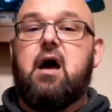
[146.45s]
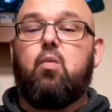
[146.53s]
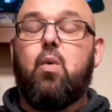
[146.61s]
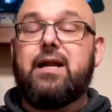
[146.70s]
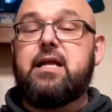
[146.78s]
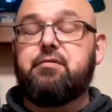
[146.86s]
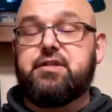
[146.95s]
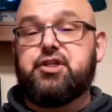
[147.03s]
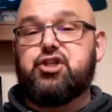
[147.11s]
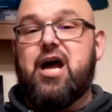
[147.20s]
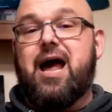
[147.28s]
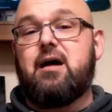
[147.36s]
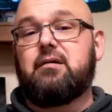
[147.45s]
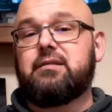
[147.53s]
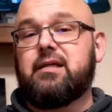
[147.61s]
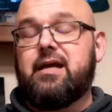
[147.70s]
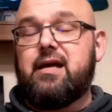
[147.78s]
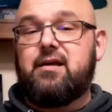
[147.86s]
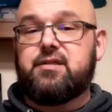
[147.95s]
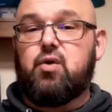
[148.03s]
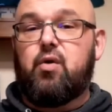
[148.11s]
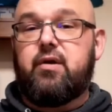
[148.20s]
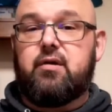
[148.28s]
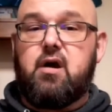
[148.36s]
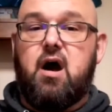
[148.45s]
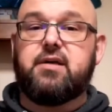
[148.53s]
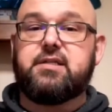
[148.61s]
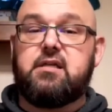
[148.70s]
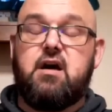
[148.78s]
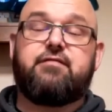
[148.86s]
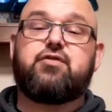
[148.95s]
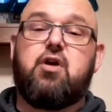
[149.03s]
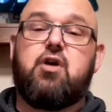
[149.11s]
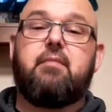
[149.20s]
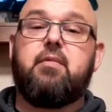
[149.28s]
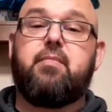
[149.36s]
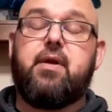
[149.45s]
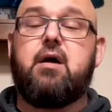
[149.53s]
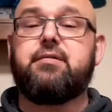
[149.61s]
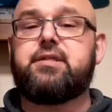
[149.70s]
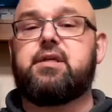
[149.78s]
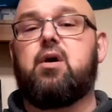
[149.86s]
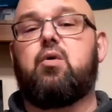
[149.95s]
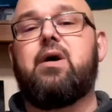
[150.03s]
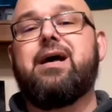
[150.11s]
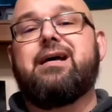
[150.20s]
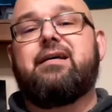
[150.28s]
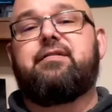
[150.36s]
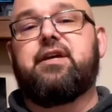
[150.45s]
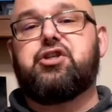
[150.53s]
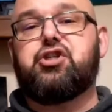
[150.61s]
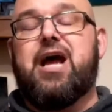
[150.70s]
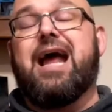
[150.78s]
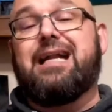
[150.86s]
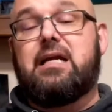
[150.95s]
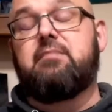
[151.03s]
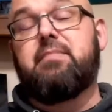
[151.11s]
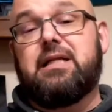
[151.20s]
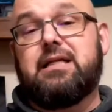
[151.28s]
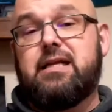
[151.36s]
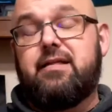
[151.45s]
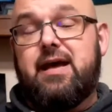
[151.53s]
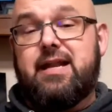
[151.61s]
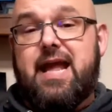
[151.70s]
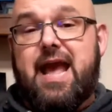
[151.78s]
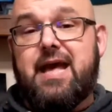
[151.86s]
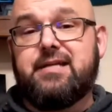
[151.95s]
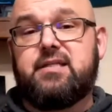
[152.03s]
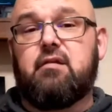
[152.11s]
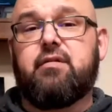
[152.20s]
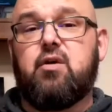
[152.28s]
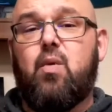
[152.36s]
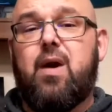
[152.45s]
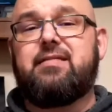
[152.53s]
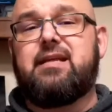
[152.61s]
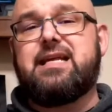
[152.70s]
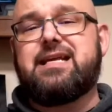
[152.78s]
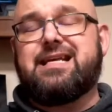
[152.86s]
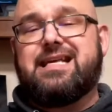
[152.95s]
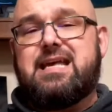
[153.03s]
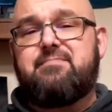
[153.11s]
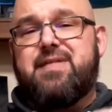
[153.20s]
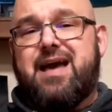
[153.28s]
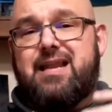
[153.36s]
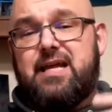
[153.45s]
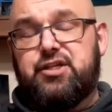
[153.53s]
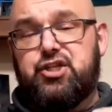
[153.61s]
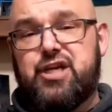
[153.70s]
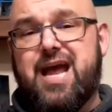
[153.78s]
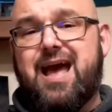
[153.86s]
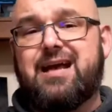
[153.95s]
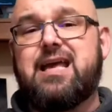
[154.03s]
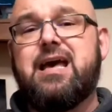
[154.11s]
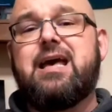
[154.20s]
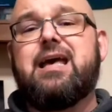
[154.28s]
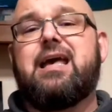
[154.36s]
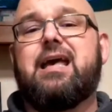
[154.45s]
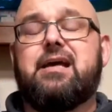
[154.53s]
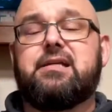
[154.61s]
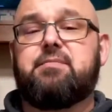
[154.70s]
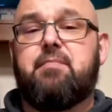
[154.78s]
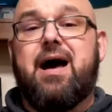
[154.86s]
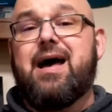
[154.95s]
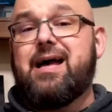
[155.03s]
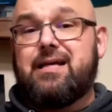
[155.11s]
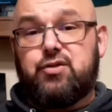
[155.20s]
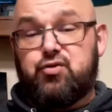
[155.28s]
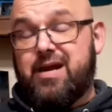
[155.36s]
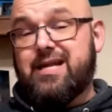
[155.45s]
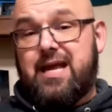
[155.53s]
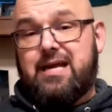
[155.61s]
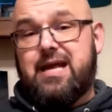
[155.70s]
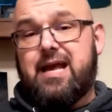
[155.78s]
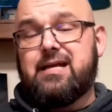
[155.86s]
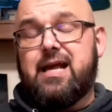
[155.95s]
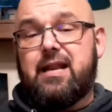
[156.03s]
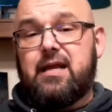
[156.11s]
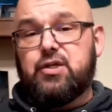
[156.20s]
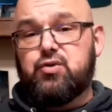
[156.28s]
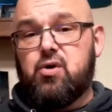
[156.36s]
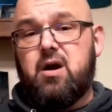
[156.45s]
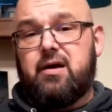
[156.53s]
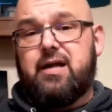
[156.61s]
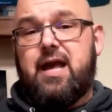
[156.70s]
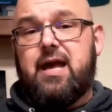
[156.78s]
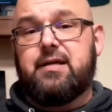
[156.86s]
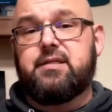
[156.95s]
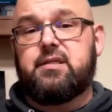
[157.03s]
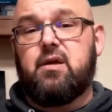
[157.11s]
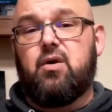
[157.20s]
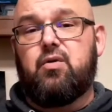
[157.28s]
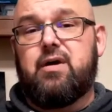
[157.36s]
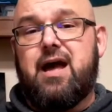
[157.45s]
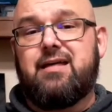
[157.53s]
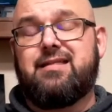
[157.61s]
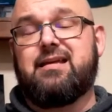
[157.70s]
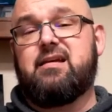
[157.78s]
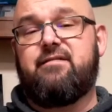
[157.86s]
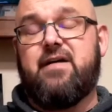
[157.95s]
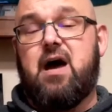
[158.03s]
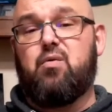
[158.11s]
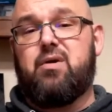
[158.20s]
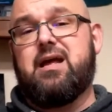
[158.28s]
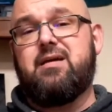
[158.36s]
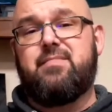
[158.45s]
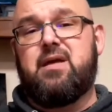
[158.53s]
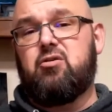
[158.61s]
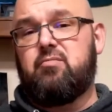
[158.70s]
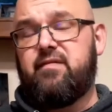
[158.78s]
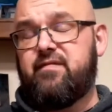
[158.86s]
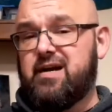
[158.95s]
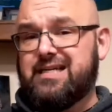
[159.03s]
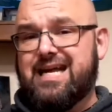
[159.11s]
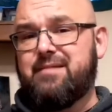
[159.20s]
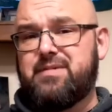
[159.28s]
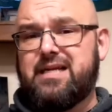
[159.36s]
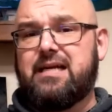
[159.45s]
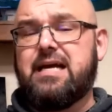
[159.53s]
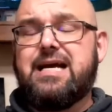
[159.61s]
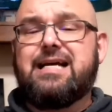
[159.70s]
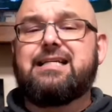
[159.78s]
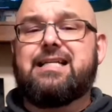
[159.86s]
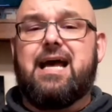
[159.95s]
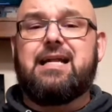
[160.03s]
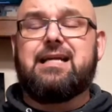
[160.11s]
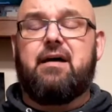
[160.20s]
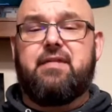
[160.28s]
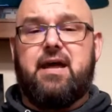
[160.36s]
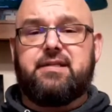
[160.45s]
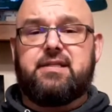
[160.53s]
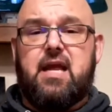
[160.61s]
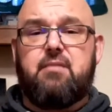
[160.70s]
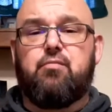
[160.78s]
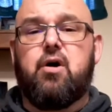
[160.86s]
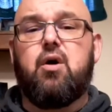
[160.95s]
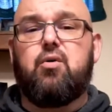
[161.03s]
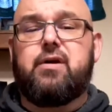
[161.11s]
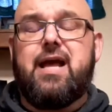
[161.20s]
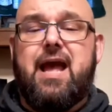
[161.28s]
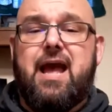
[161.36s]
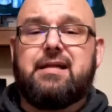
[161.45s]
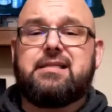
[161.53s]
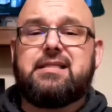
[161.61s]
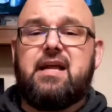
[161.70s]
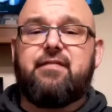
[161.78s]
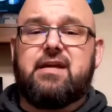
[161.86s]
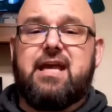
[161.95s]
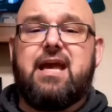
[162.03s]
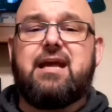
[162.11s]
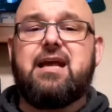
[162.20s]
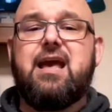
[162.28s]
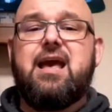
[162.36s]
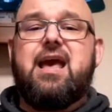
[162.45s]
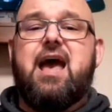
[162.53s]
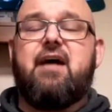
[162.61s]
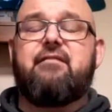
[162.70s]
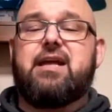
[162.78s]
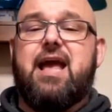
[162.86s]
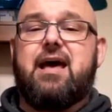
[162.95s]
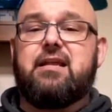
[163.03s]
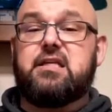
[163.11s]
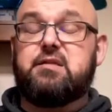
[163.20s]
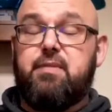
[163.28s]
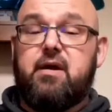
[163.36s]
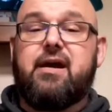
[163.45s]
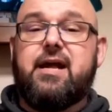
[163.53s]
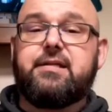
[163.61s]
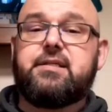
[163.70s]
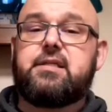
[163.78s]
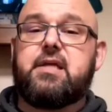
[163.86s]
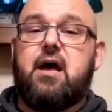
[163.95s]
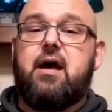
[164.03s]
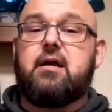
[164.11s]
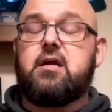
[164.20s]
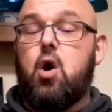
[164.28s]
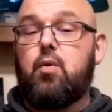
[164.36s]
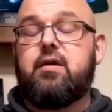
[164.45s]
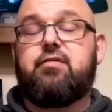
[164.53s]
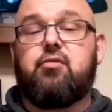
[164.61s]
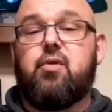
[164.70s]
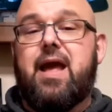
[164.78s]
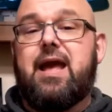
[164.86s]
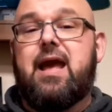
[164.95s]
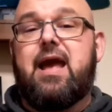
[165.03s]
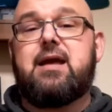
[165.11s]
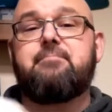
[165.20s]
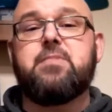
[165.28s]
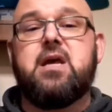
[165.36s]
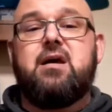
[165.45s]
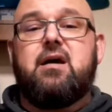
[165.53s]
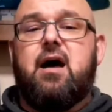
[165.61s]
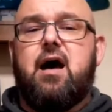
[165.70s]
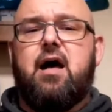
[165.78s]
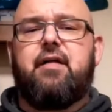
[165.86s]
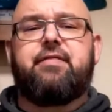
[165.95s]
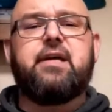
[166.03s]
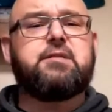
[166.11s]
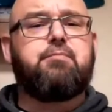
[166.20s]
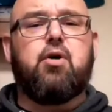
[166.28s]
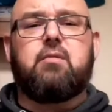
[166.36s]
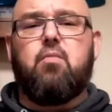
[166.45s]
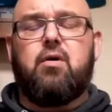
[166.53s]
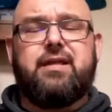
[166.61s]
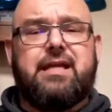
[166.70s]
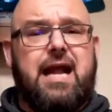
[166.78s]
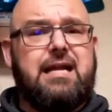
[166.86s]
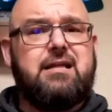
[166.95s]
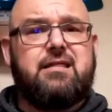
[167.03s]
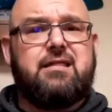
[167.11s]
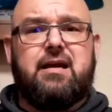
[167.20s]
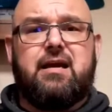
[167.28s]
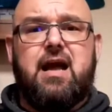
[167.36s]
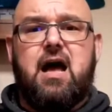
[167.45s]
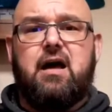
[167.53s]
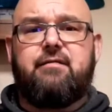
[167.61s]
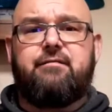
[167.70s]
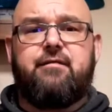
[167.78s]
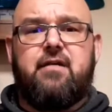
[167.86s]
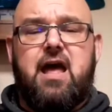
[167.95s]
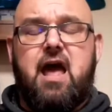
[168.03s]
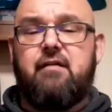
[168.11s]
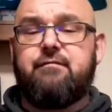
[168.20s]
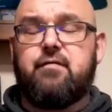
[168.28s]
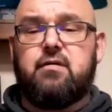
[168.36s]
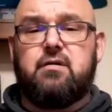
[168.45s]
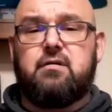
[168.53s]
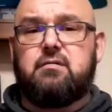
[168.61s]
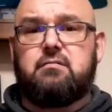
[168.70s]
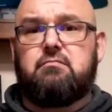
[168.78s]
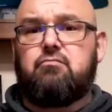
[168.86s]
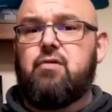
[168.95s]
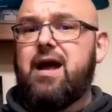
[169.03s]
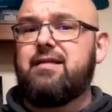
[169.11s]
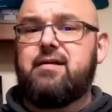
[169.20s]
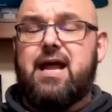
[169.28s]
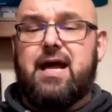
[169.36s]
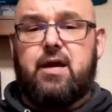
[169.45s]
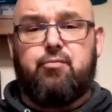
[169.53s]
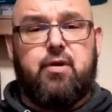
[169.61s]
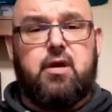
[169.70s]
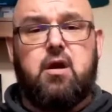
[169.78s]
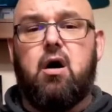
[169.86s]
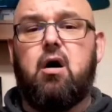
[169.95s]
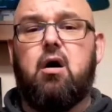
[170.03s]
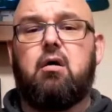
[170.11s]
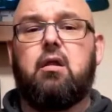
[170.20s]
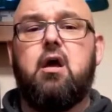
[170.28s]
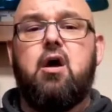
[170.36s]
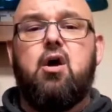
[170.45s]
when he was a child is going to cause enough trauma, but also the shining ability that he has. The only way that he can keep that in check is by drinking and getting drunk. And so I think if I were him, it would be very tempting to head down that same road. And Stephen King, having had experience and going through AA, this book, more than anything I've ever read that I can recall,